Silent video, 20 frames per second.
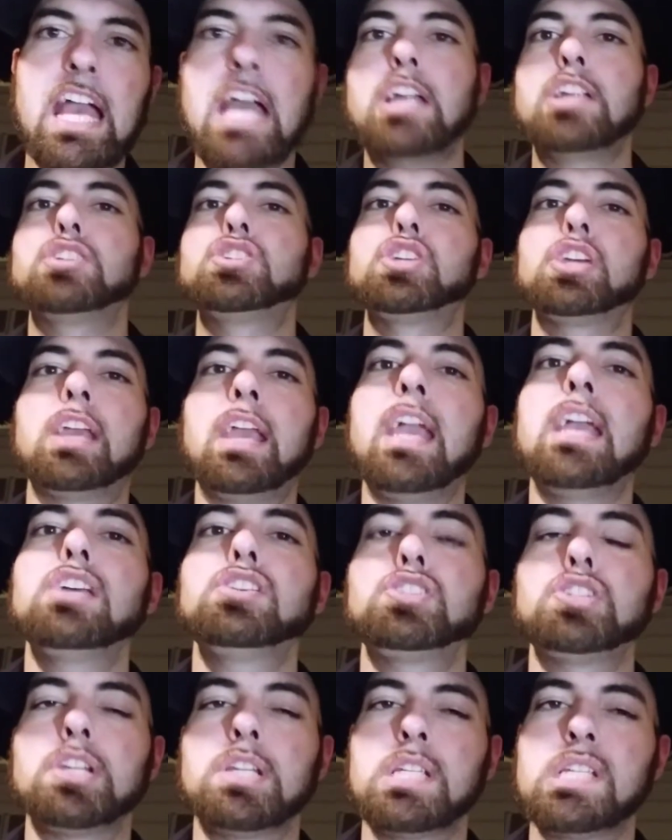
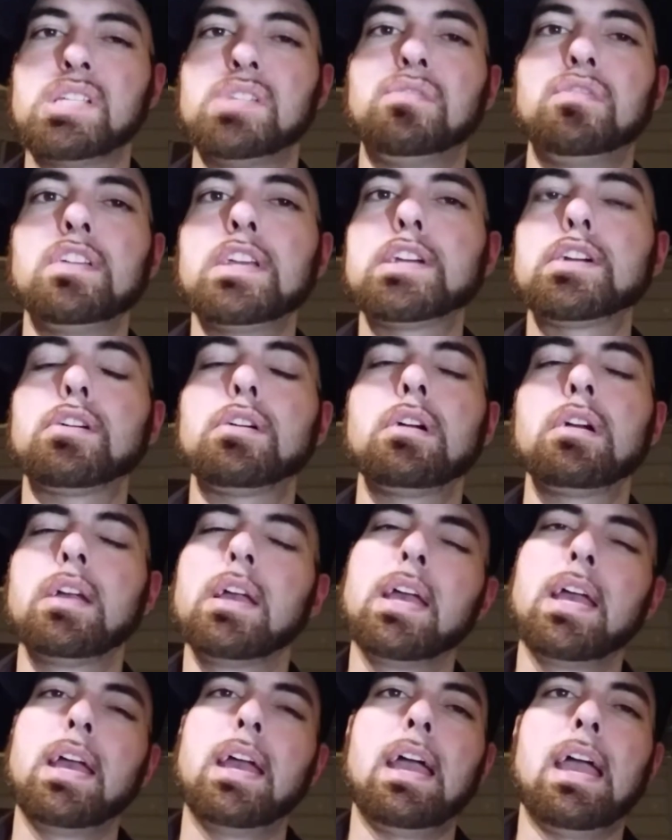education sphere
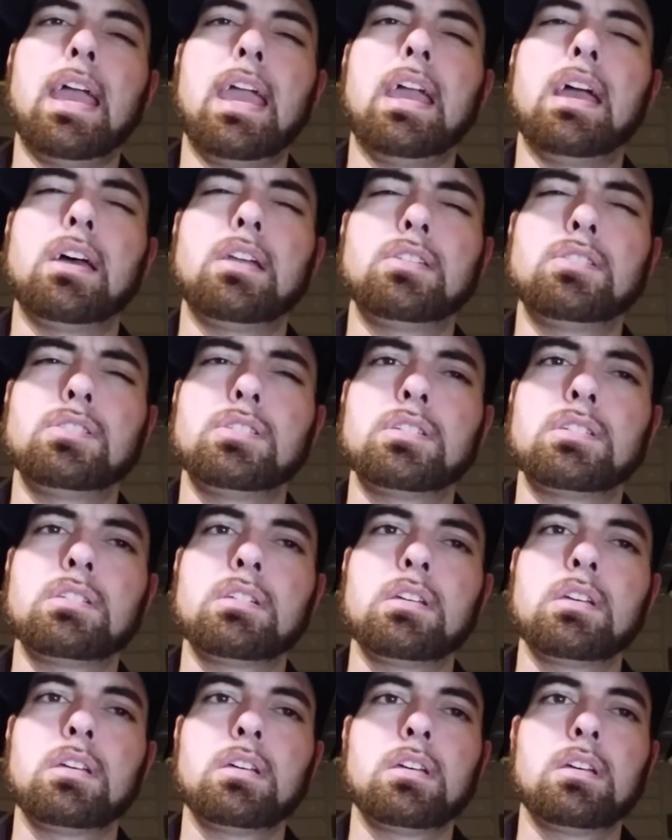and
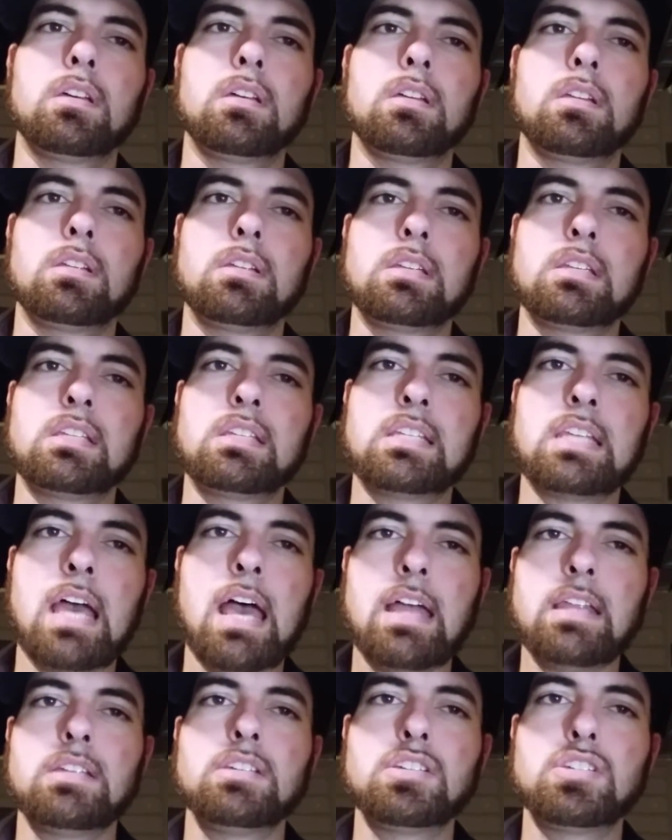
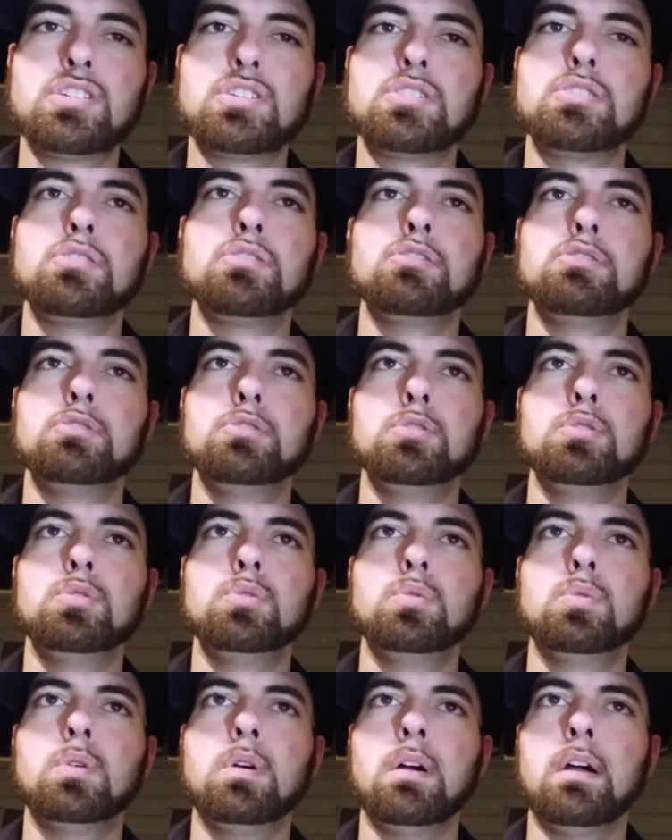tends
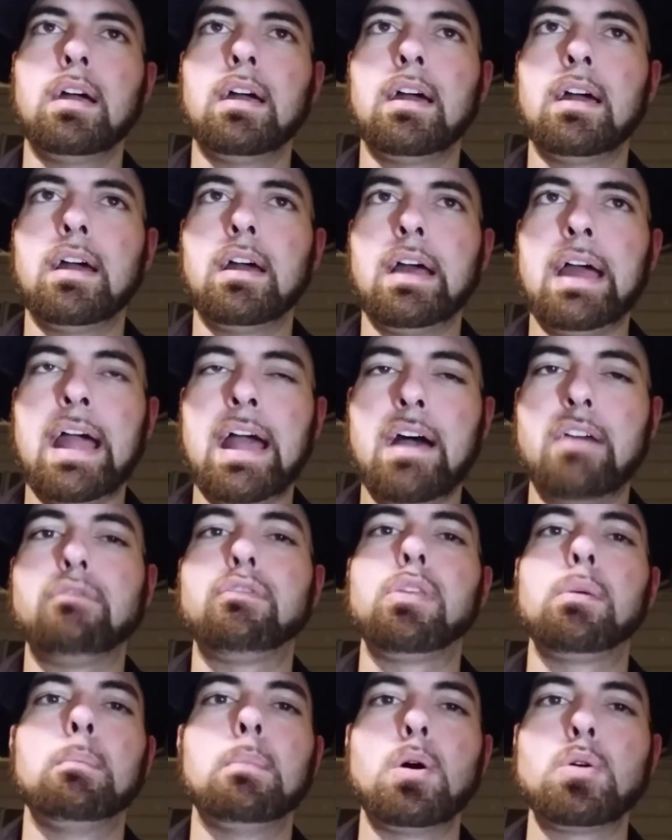to
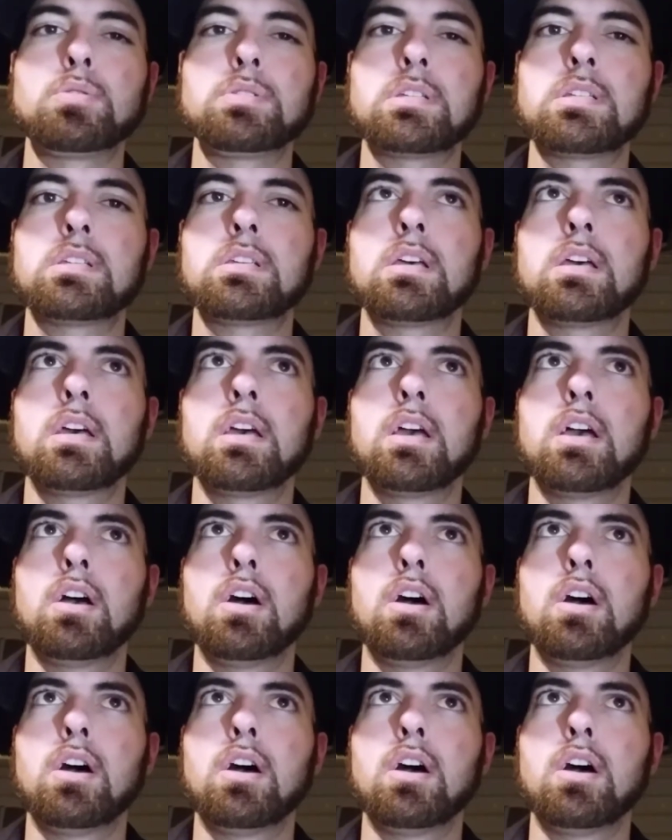have the most